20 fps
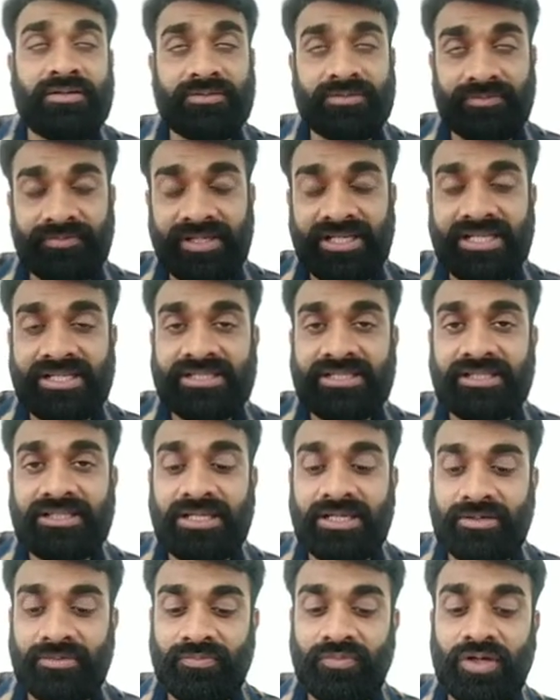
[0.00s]
we can say
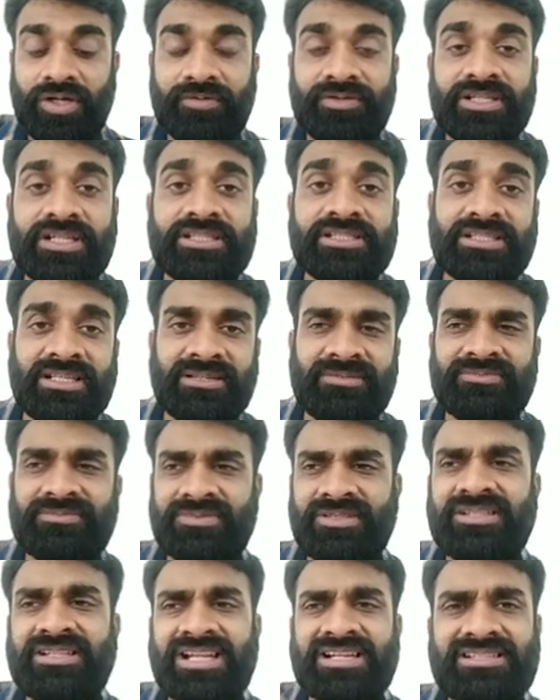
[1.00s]
that whatever
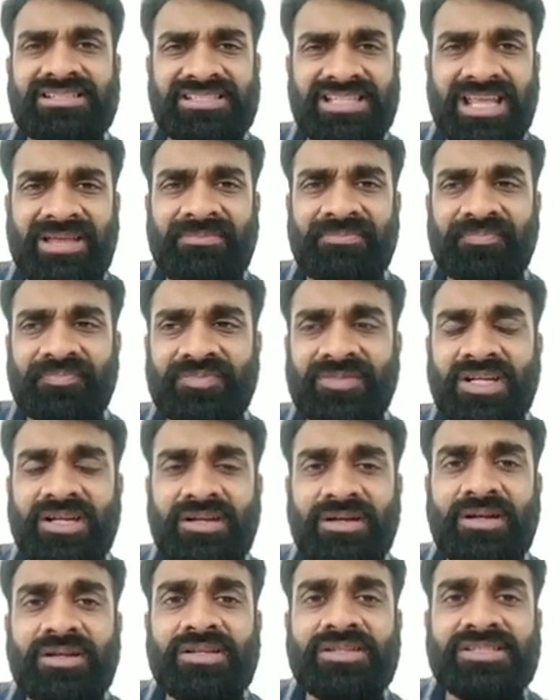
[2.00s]
that
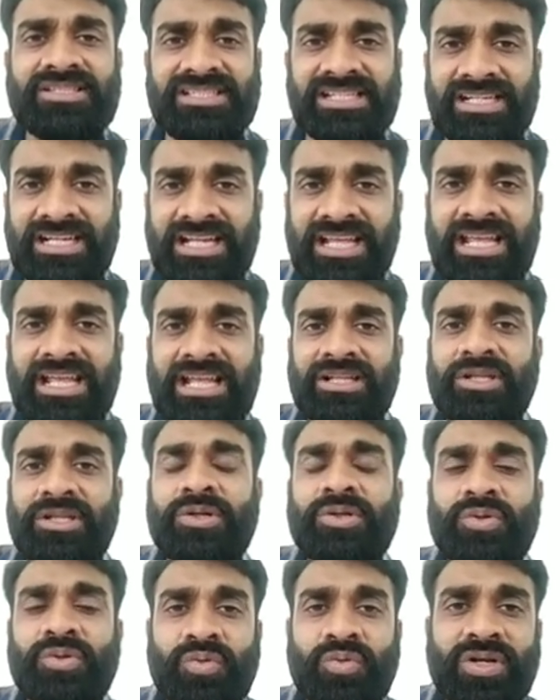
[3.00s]
same city and the
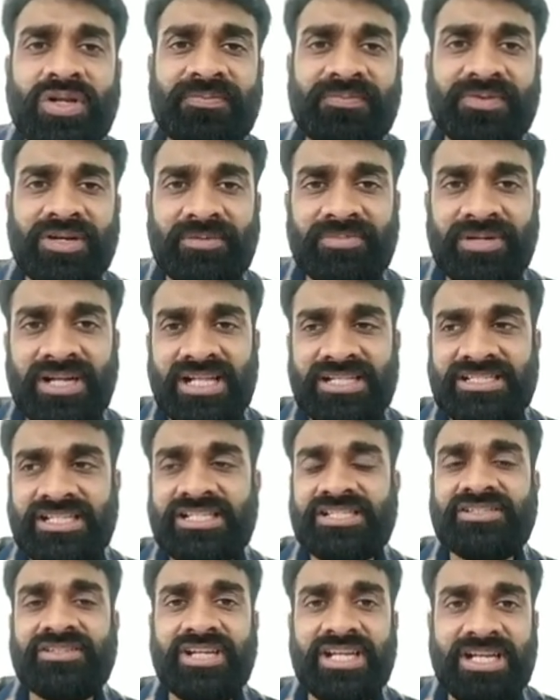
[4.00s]
2 different branches,
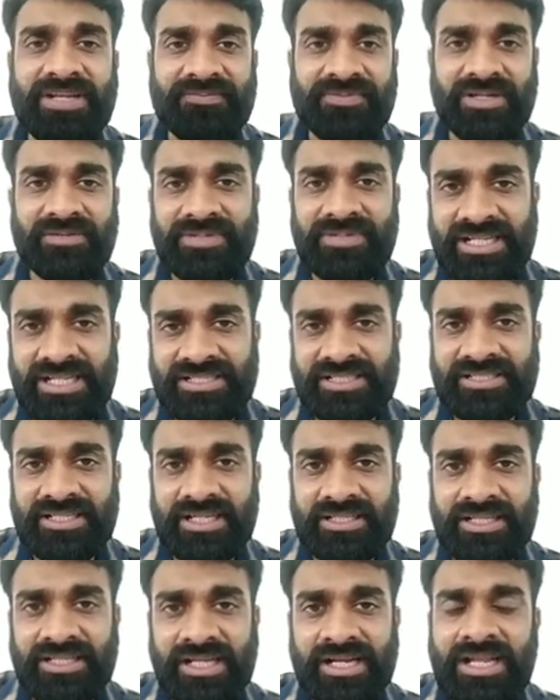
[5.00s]
3 different branches
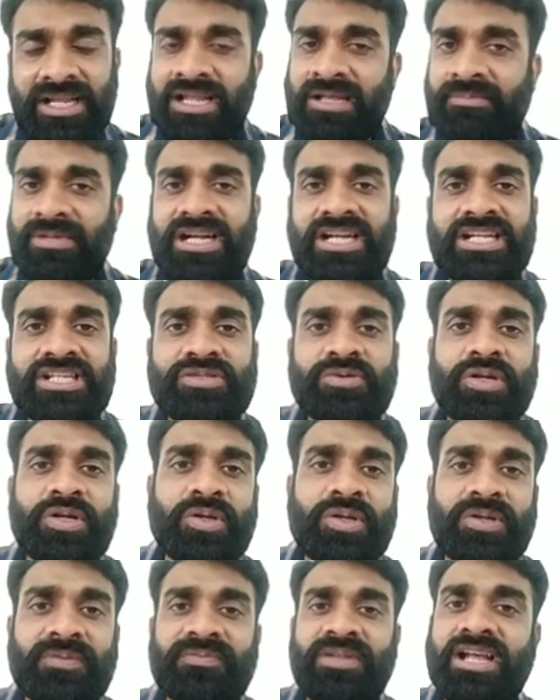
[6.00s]
are there, but it is going
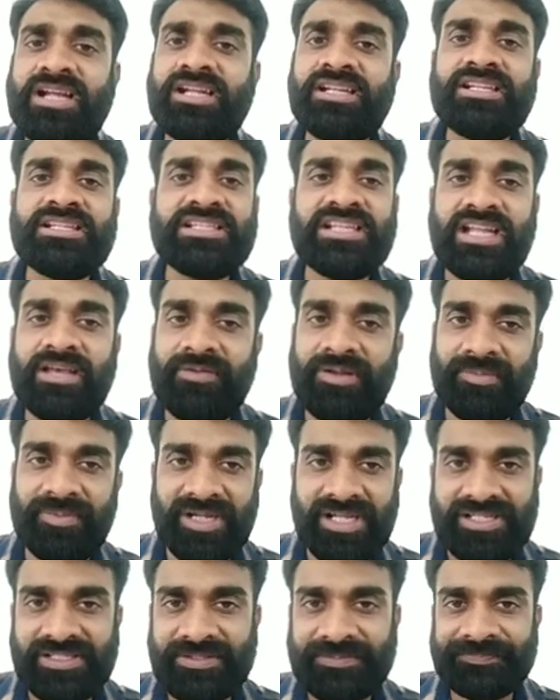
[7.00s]
to reflect in each and every
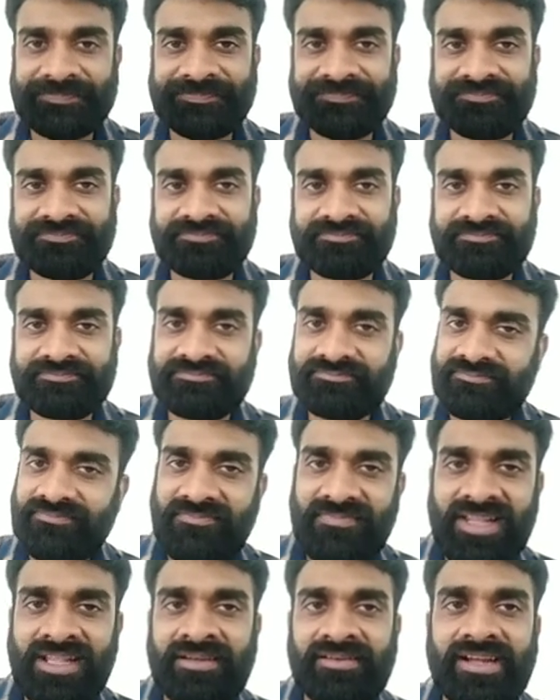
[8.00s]
branch,
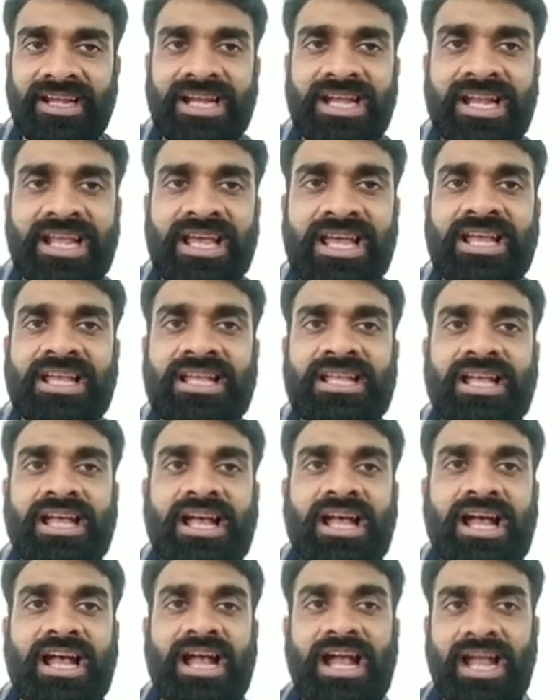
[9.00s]
right?
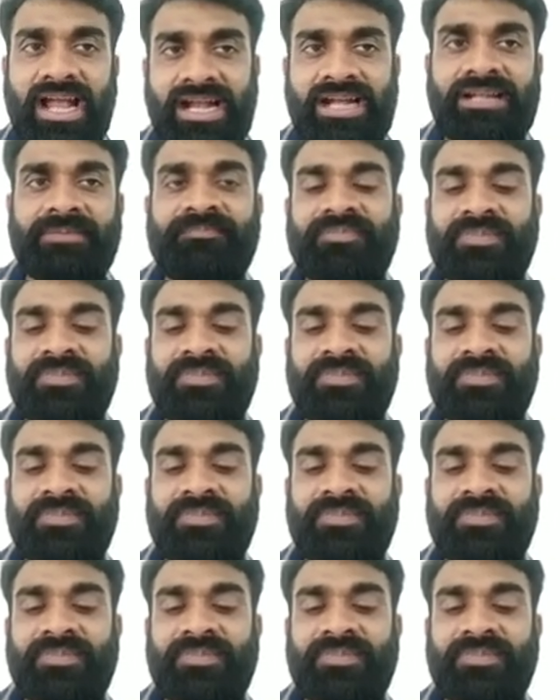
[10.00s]
And